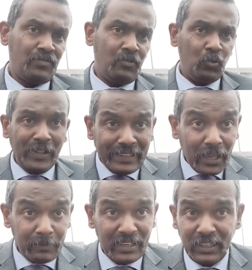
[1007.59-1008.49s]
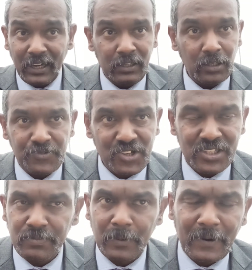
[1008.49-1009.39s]
Will there be any kind of change
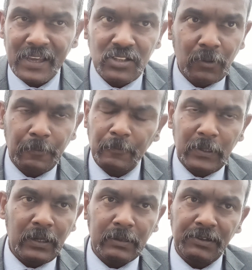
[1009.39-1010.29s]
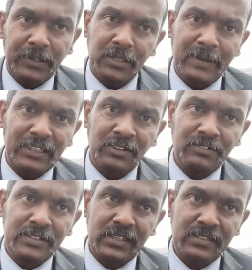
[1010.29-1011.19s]
if the price of the cricket bat
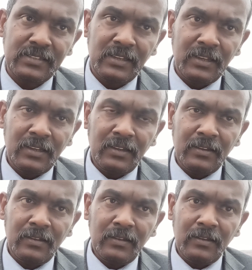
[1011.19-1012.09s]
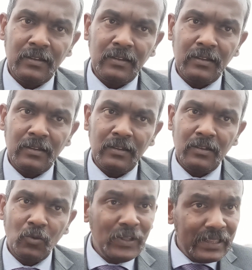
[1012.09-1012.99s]
increases?
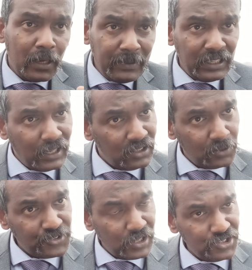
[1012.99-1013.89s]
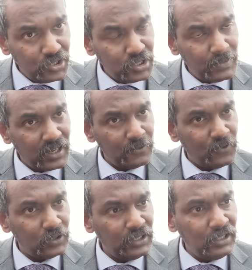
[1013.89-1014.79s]
Will there be any kind of change in demand
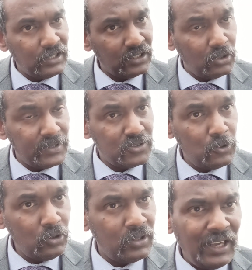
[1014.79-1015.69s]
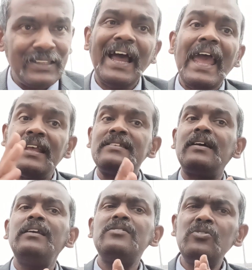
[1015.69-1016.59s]
for the economics book? The
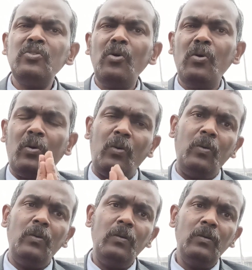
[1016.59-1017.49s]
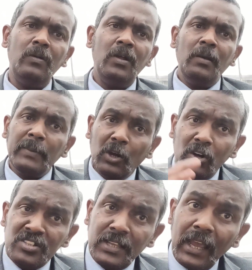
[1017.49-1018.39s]
answer is no,
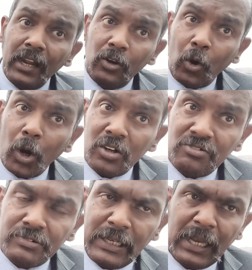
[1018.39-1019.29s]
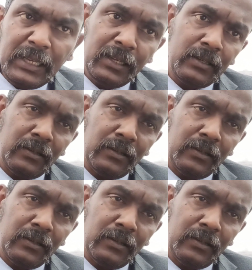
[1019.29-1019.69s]
because they are not related.